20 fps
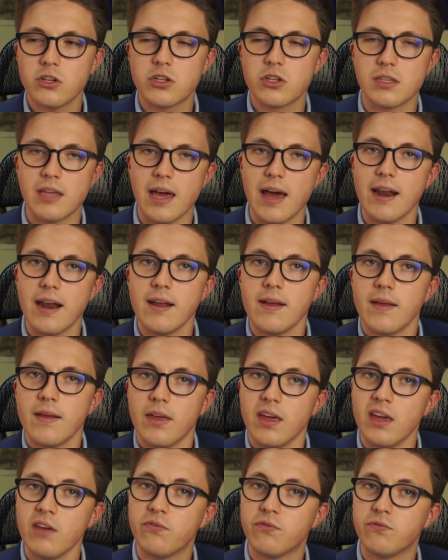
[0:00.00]
that
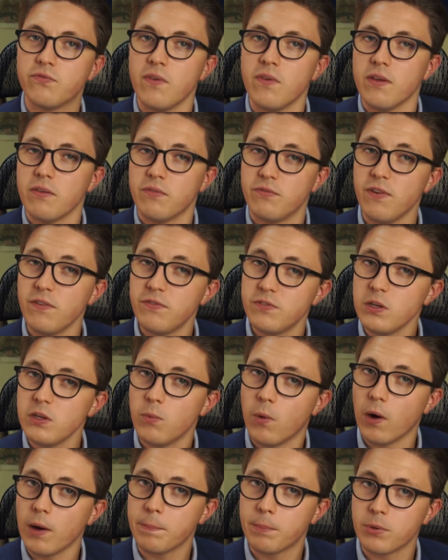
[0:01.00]
if
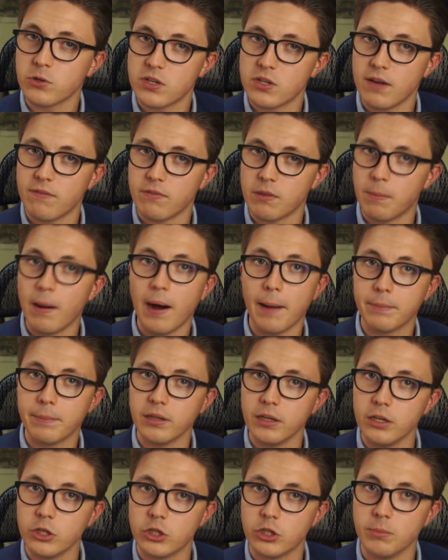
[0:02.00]
51% of the
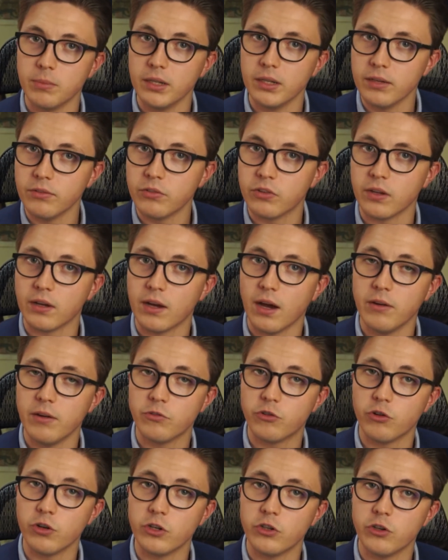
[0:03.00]
population believes the
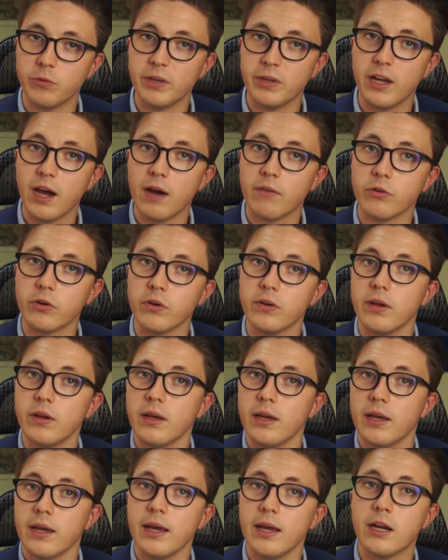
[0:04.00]
country should be governed
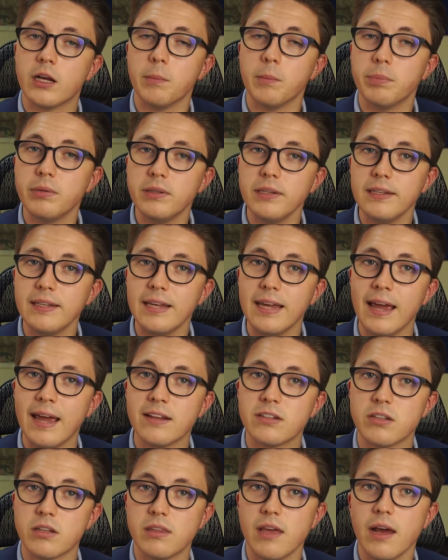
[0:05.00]
in a completely
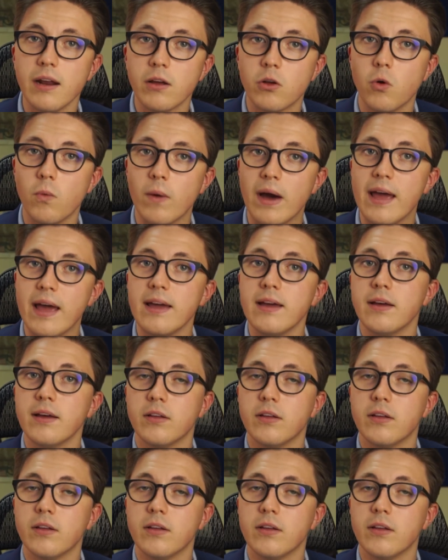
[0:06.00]
antithetical way